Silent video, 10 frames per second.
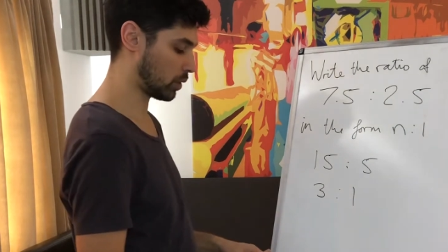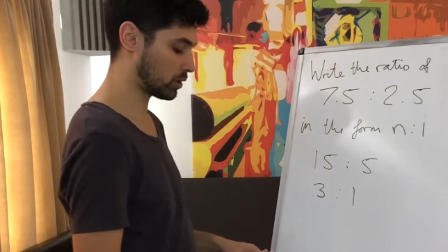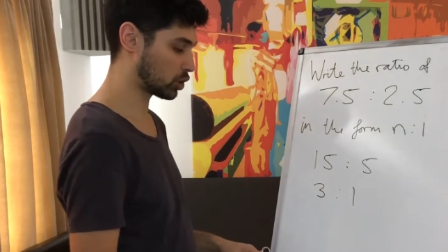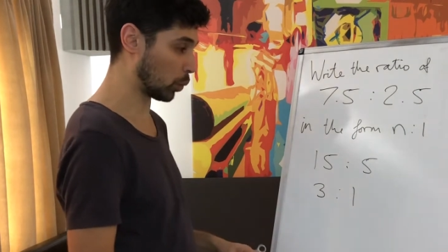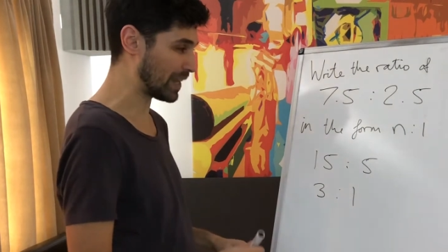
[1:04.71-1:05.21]

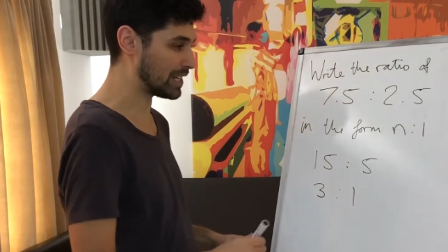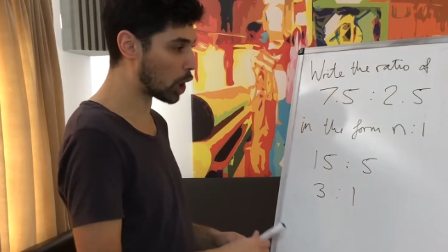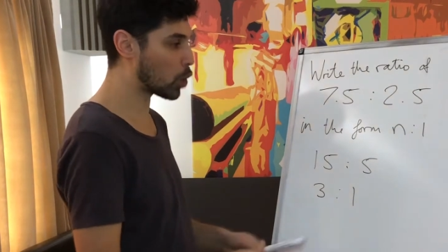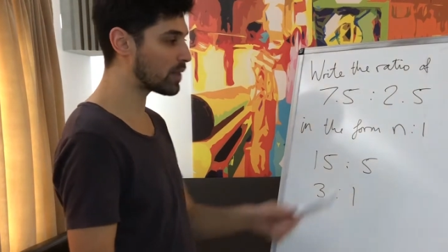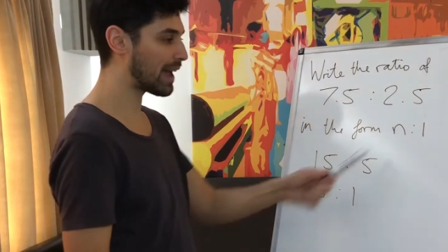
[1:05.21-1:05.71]
So we
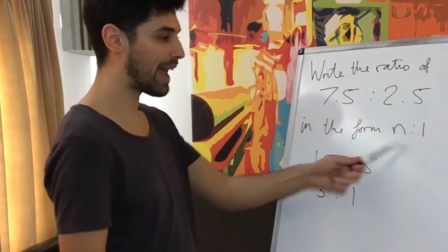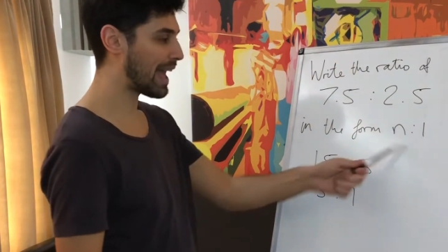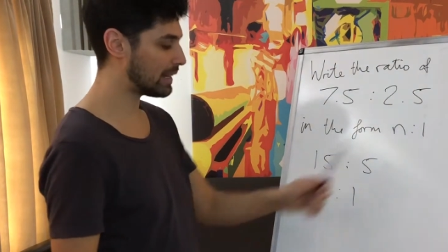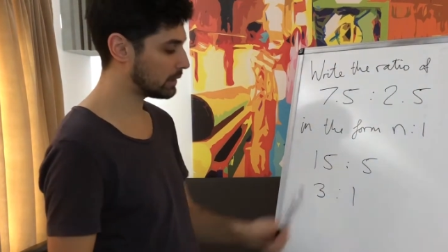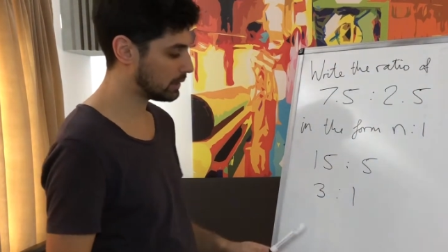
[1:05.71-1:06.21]
know that
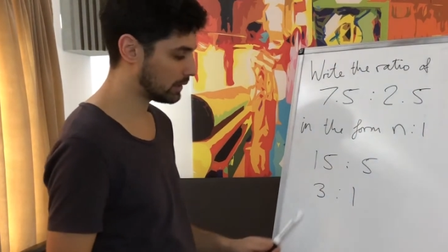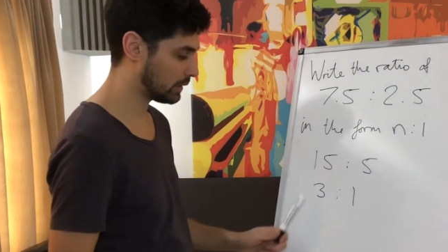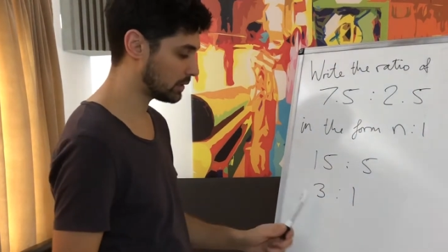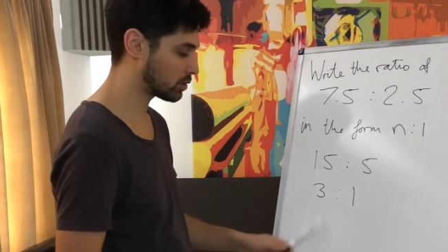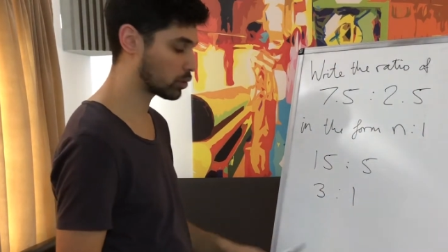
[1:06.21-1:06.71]
n
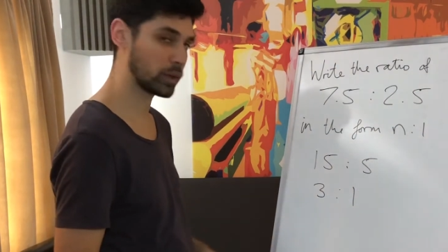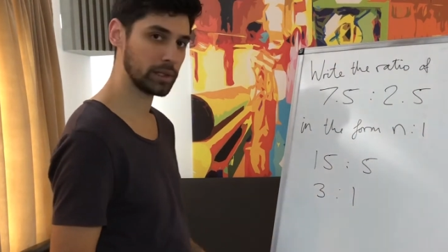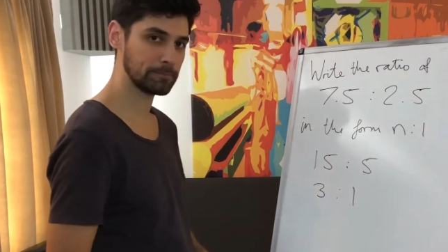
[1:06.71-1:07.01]
is 3.